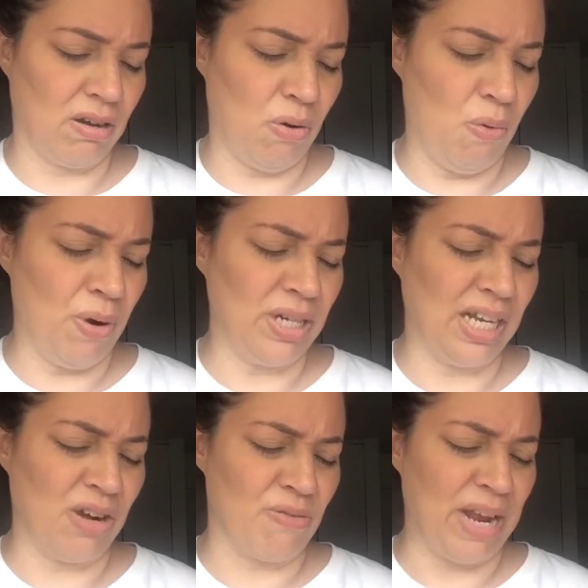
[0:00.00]

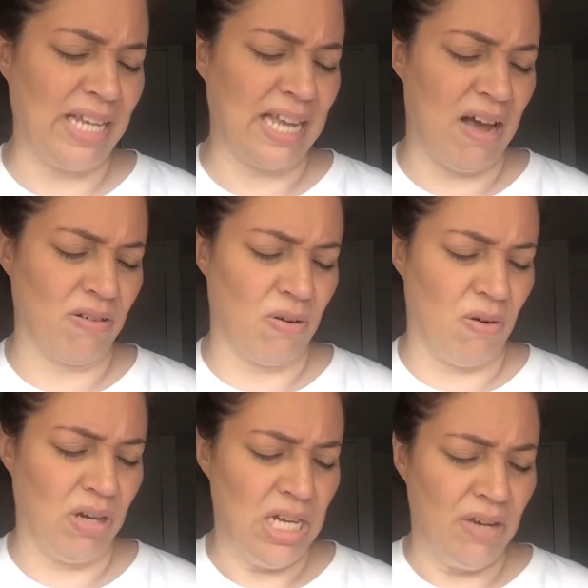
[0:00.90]
corn grain
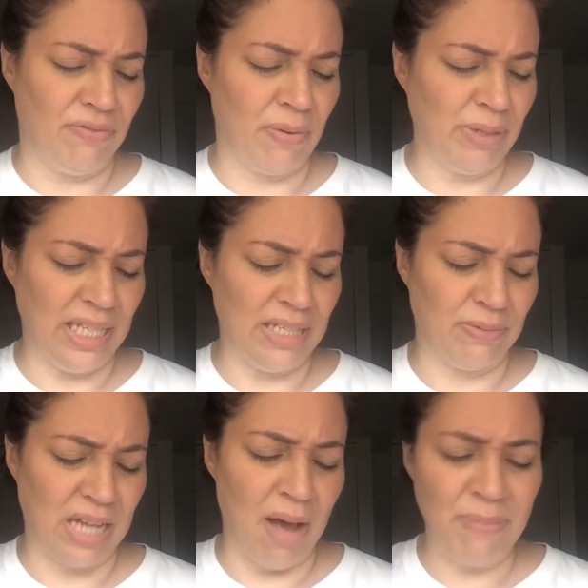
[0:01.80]
alcohol. Formulated
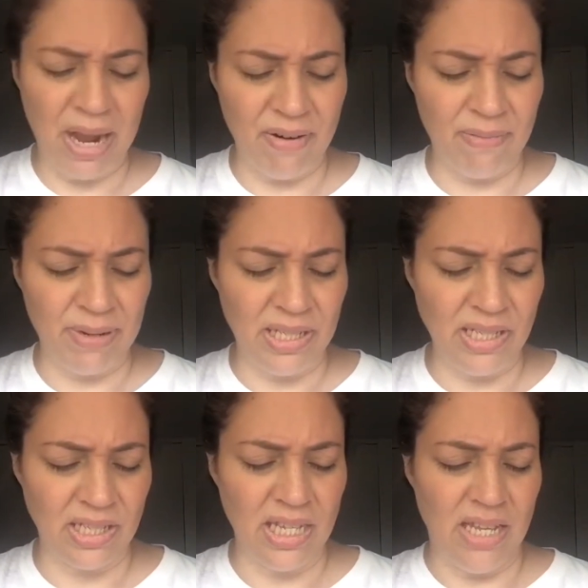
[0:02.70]
without
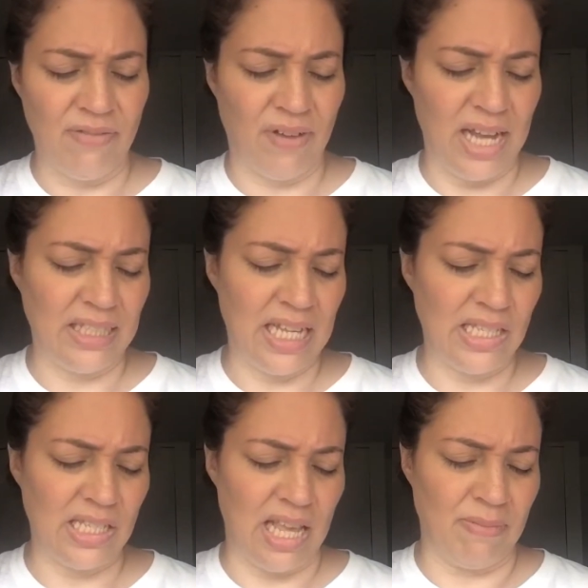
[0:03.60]
parabens,
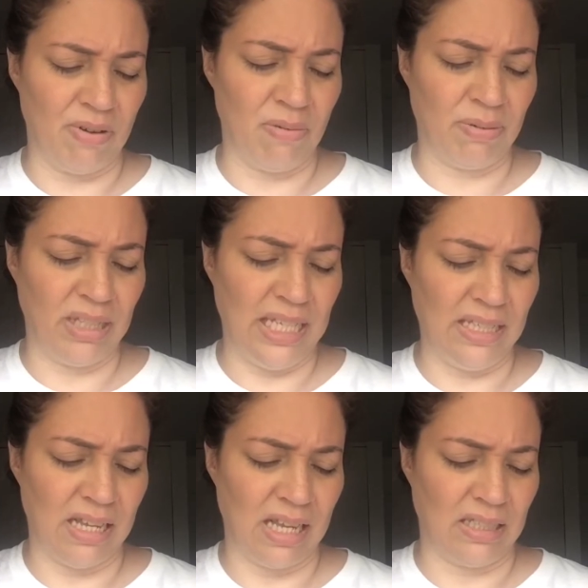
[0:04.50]
phthalates, and
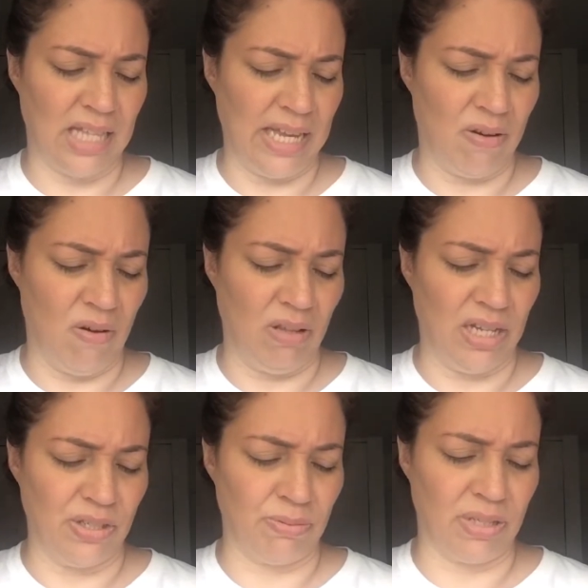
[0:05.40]
propylene glycol.
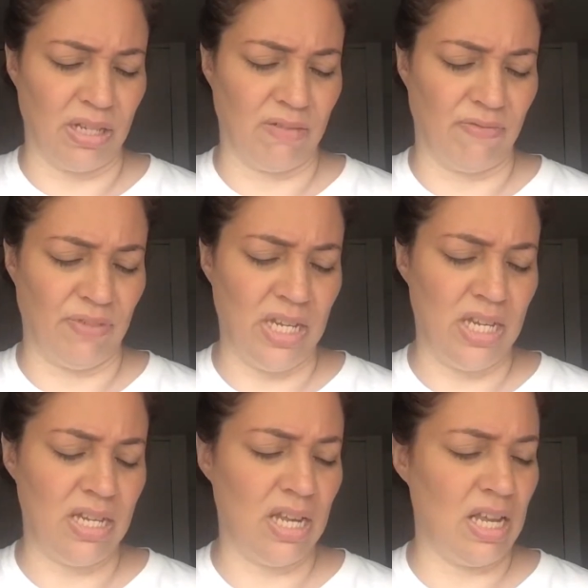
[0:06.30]
100%
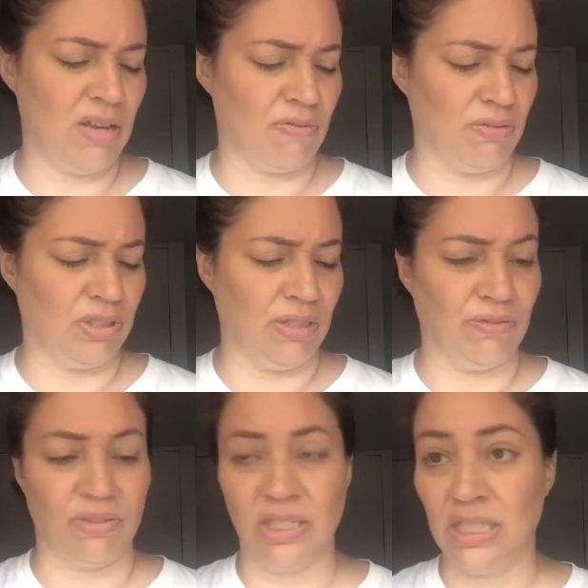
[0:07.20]
vegan and cruelty
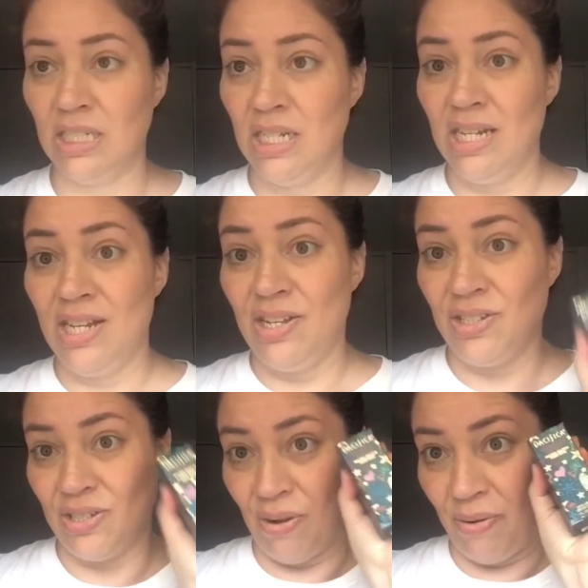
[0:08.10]
free.
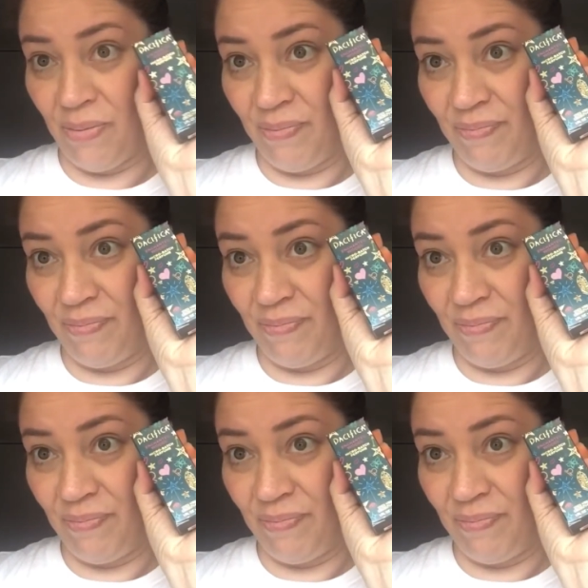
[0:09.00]
So